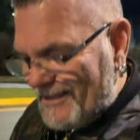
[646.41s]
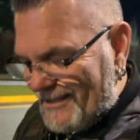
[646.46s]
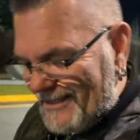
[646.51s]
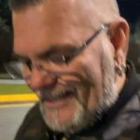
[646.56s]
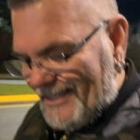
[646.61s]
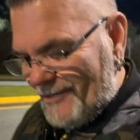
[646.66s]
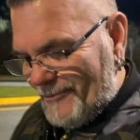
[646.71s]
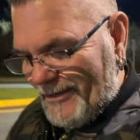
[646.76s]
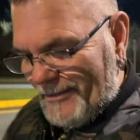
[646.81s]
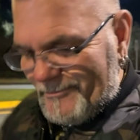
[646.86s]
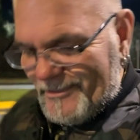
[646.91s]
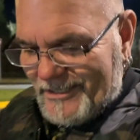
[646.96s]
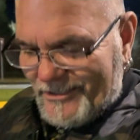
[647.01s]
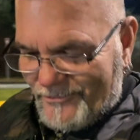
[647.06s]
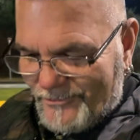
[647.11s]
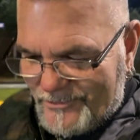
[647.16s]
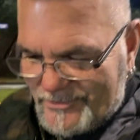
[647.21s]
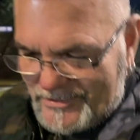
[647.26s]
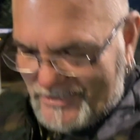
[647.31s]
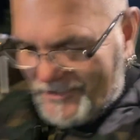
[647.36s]
Anyway, me and
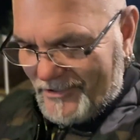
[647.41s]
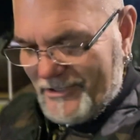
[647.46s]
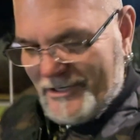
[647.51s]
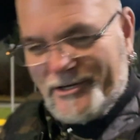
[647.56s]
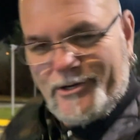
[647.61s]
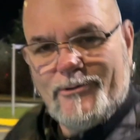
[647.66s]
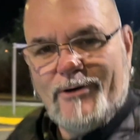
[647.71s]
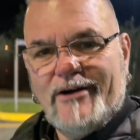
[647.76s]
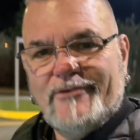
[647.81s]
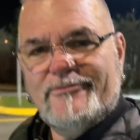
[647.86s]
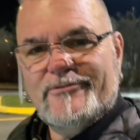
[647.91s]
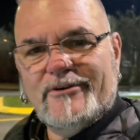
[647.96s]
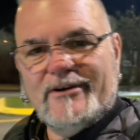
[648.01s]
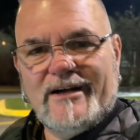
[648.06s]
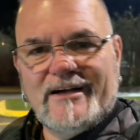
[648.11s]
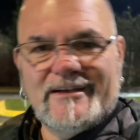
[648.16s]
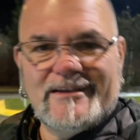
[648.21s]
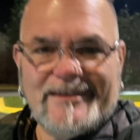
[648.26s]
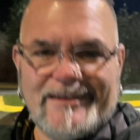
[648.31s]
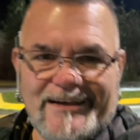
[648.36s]
Cruzy are going to go out for
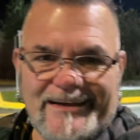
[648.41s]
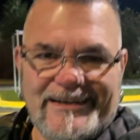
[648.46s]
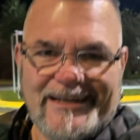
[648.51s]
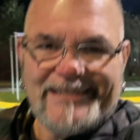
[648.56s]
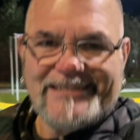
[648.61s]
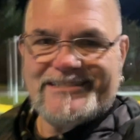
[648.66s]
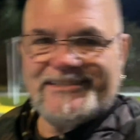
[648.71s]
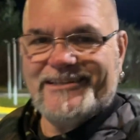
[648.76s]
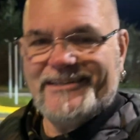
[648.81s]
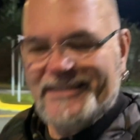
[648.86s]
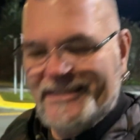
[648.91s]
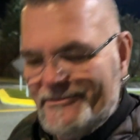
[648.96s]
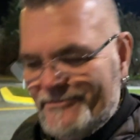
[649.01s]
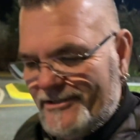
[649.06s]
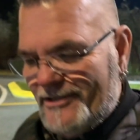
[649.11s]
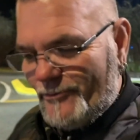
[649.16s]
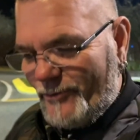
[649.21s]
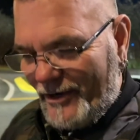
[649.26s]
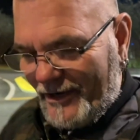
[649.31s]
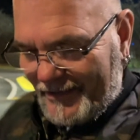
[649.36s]
a, a nice little
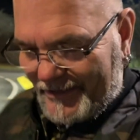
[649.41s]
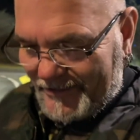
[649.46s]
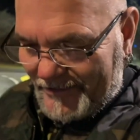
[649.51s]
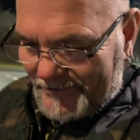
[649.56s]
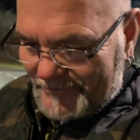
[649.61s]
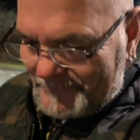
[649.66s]
evening walk here.